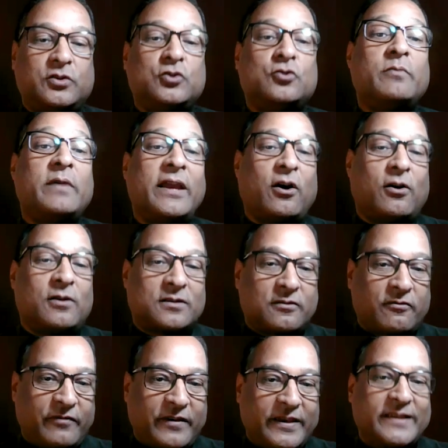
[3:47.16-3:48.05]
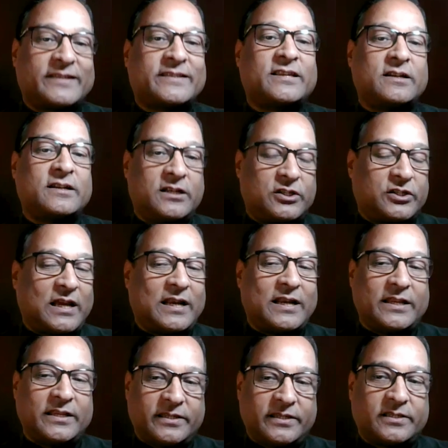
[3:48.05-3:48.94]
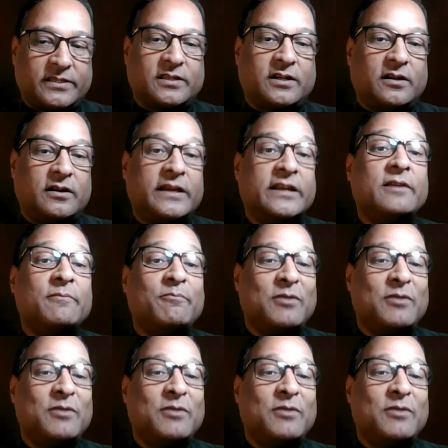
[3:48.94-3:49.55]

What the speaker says: you may also face certain challenges in